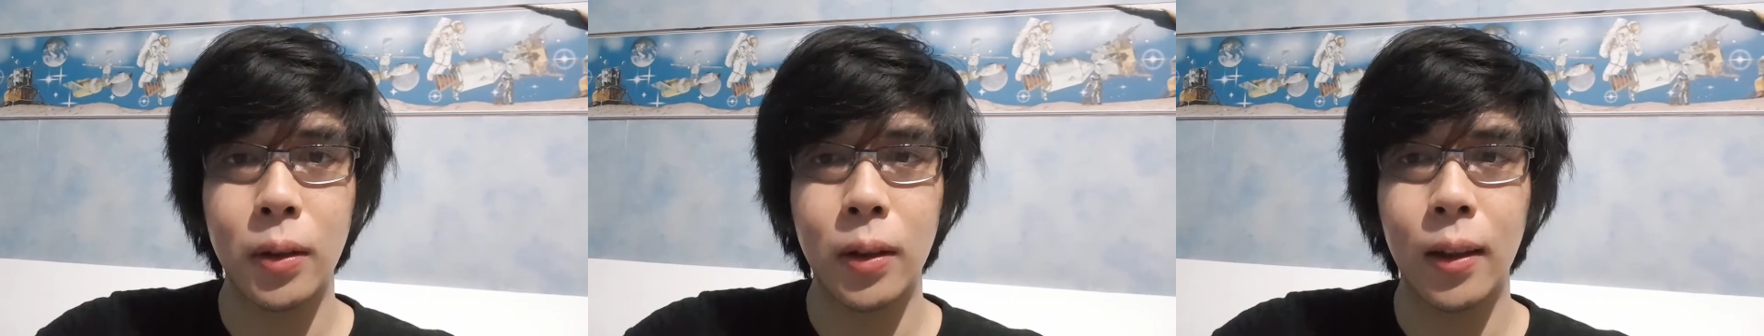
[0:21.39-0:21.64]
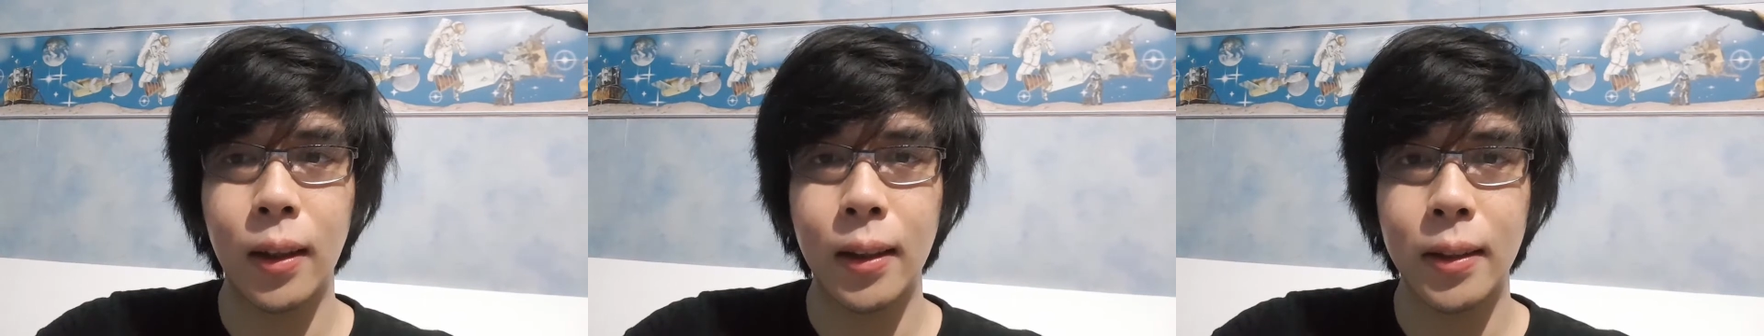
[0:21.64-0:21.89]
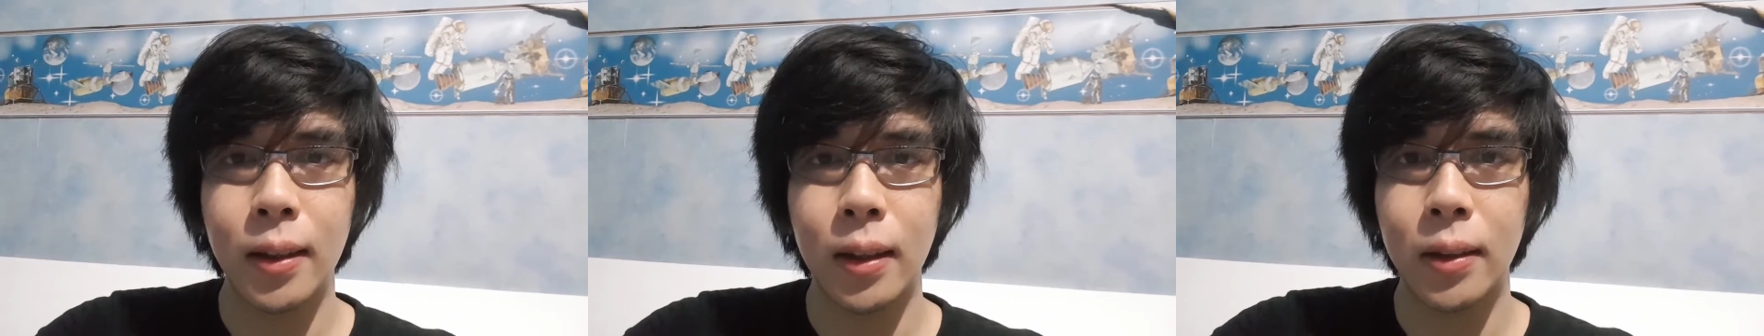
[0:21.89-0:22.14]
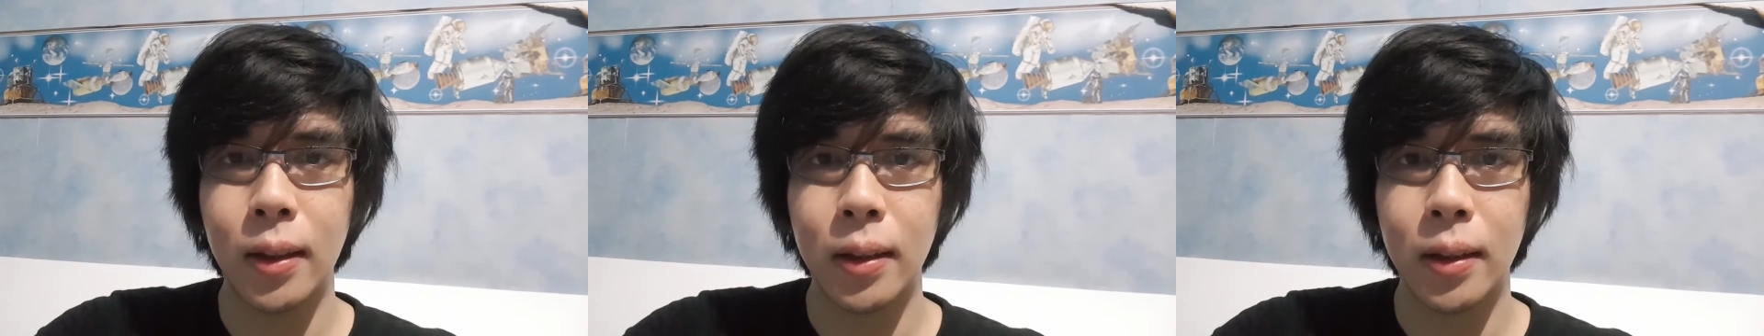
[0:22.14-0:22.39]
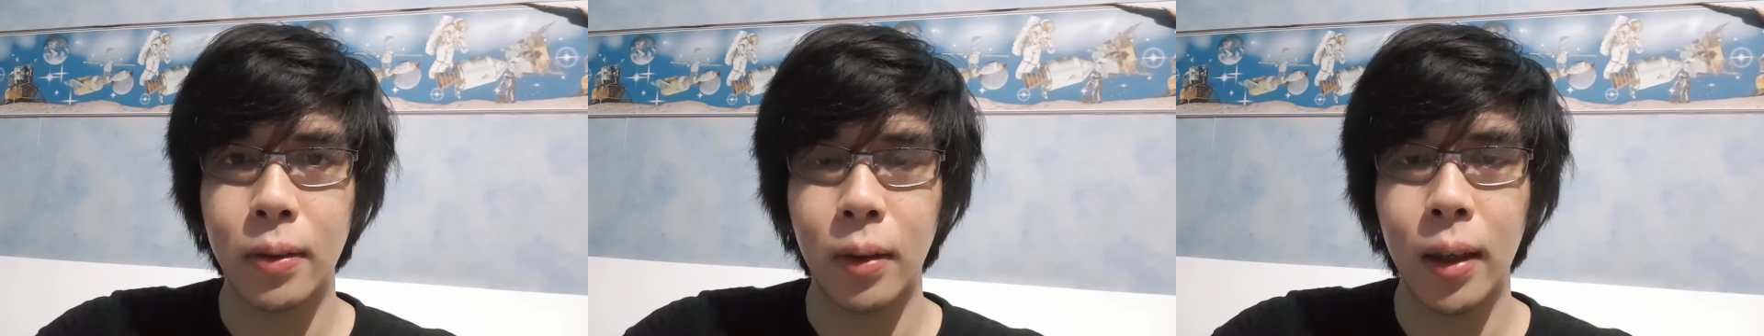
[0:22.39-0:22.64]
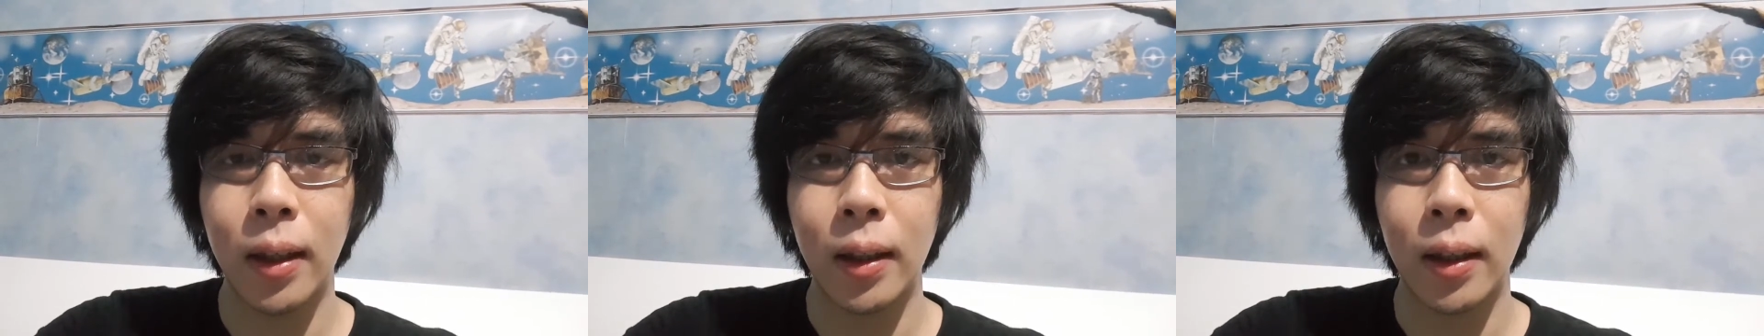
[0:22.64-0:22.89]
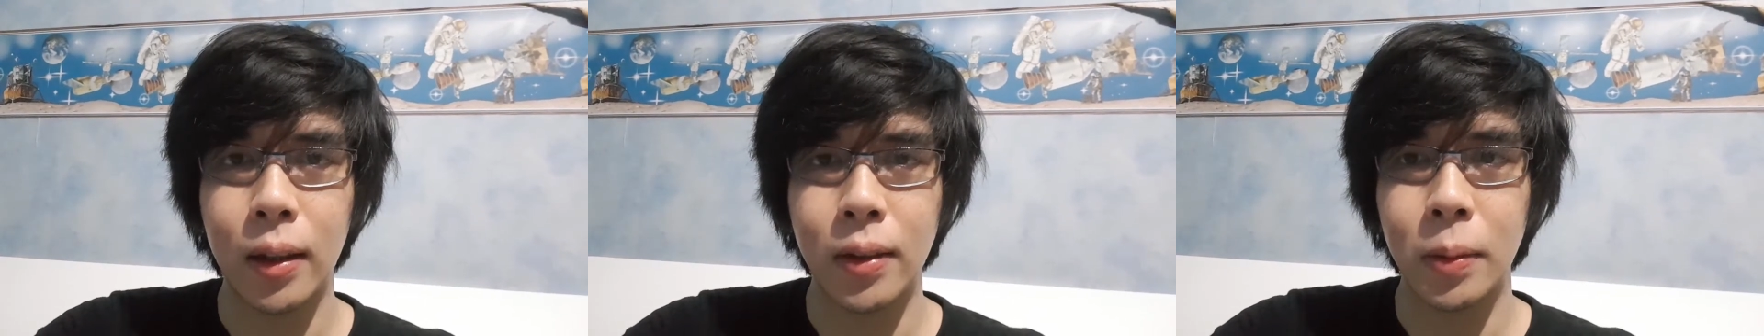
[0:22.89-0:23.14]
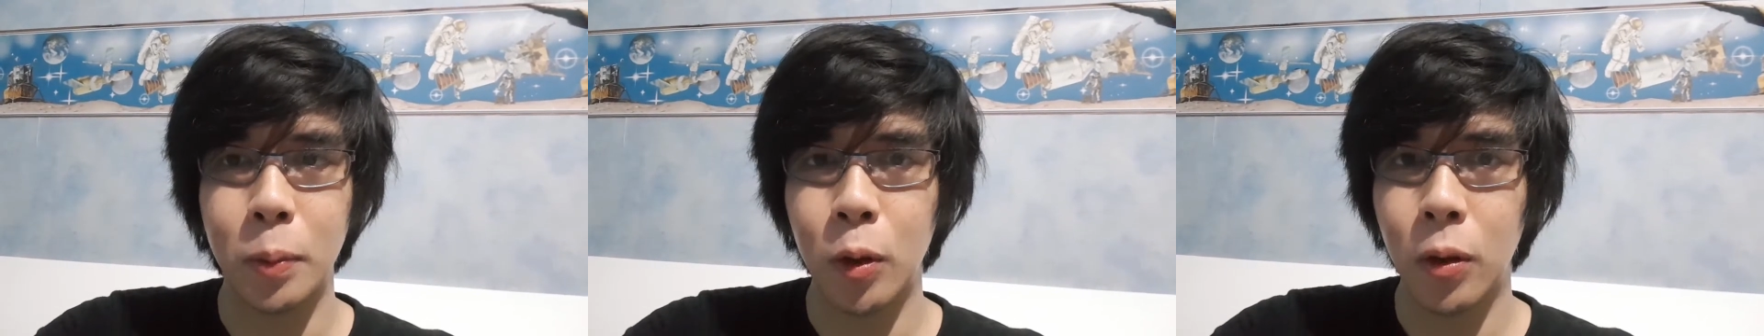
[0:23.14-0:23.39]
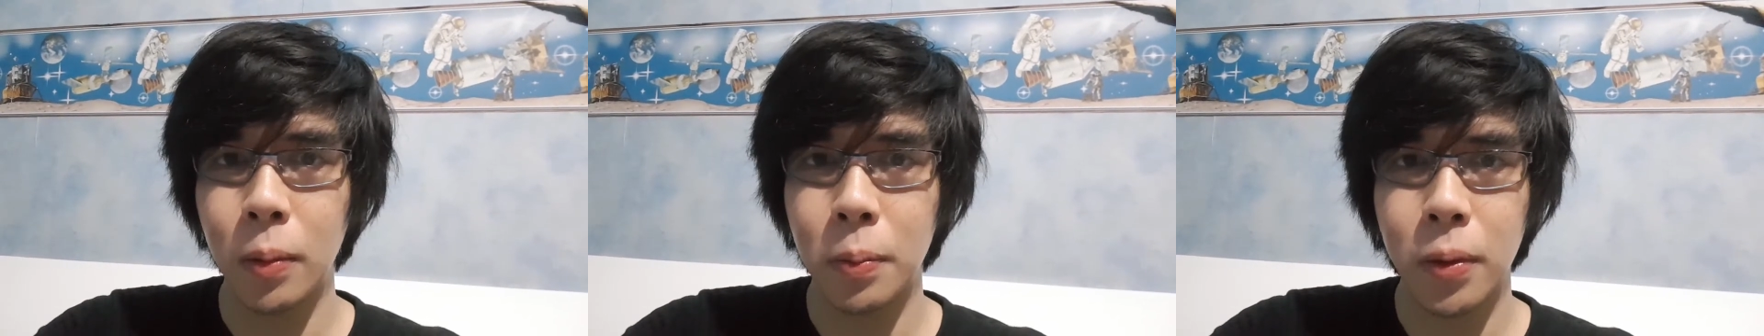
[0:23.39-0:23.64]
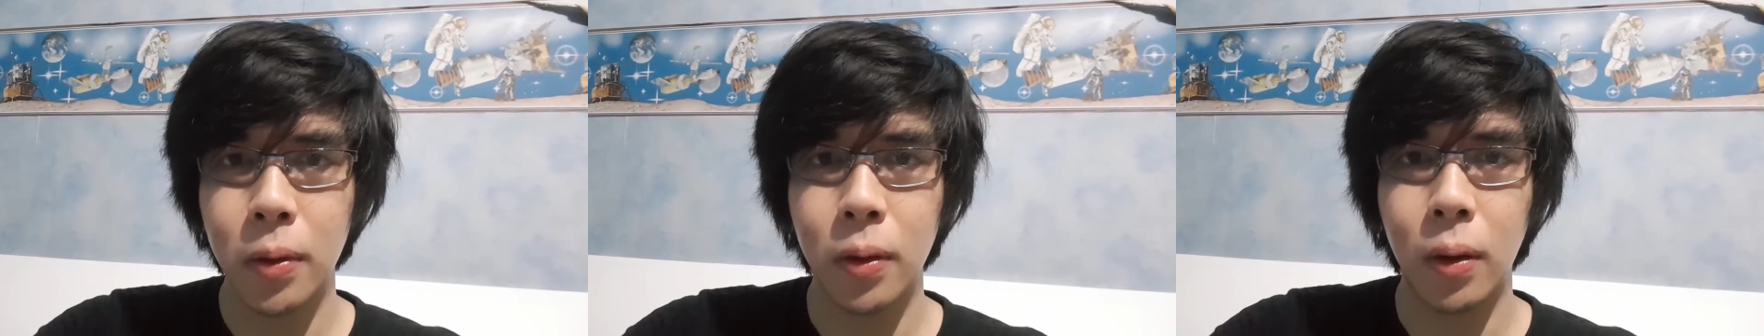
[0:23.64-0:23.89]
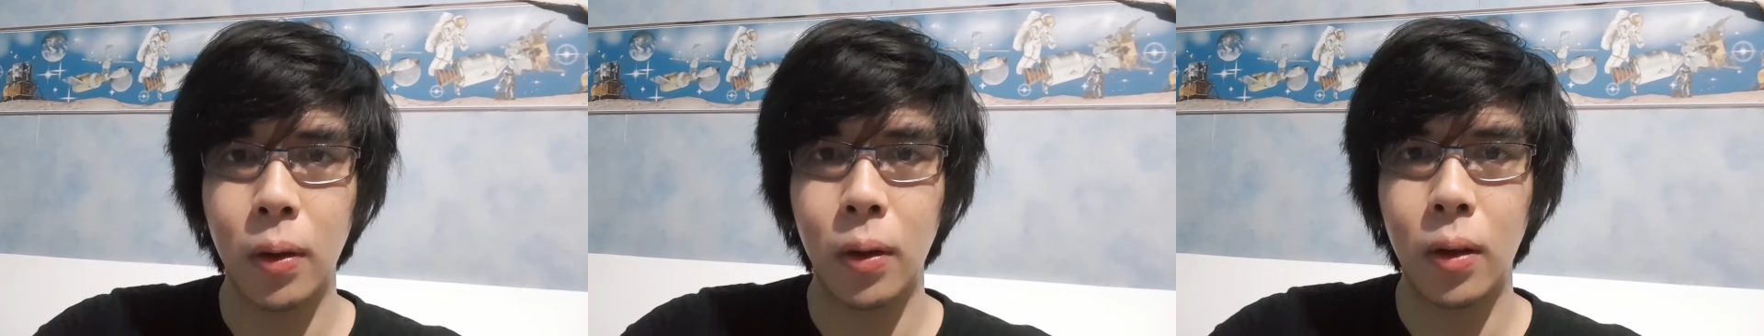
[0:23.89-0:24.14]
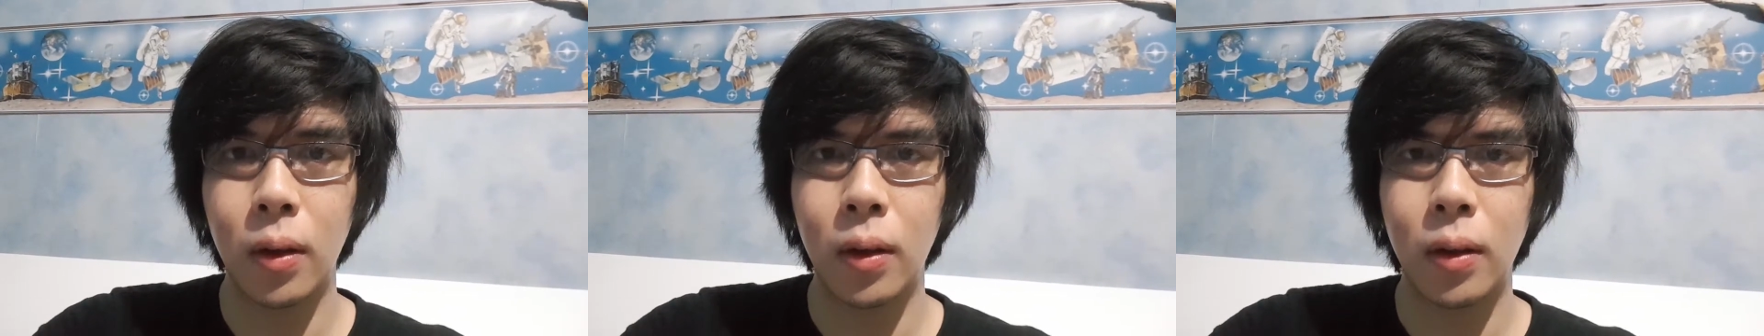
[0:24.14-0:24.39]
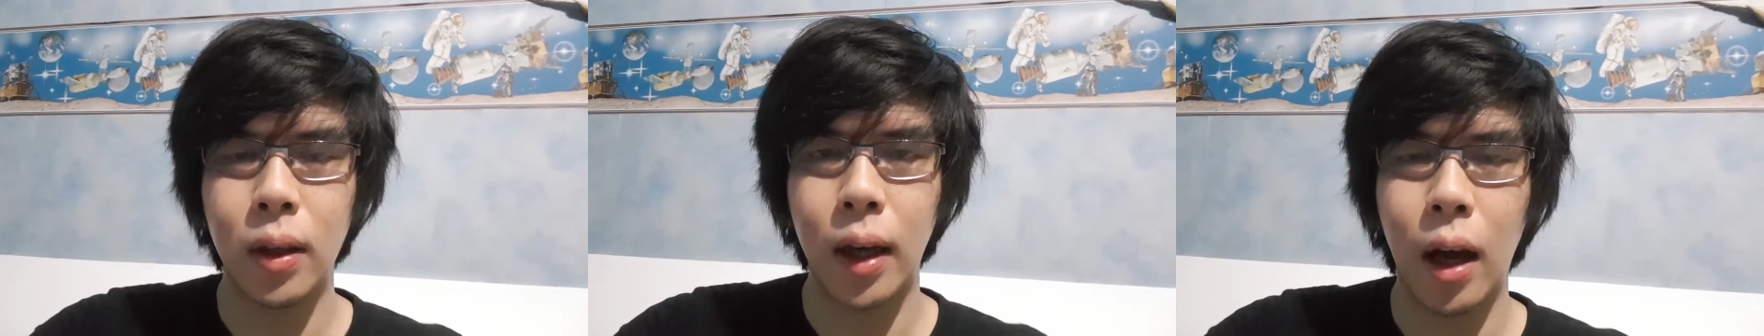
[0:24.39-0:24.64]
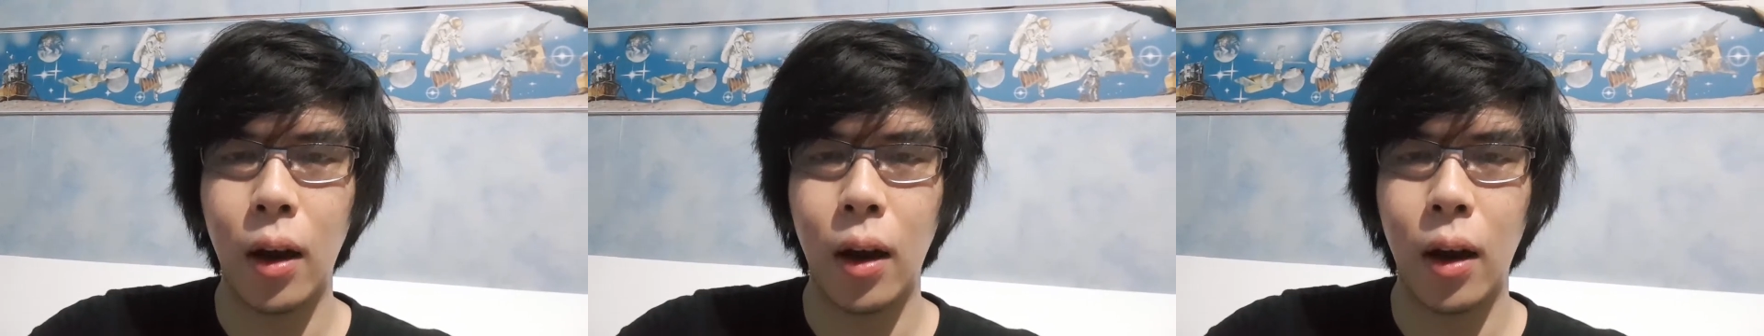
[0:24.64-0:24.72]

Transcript: things such as writing custom scripts or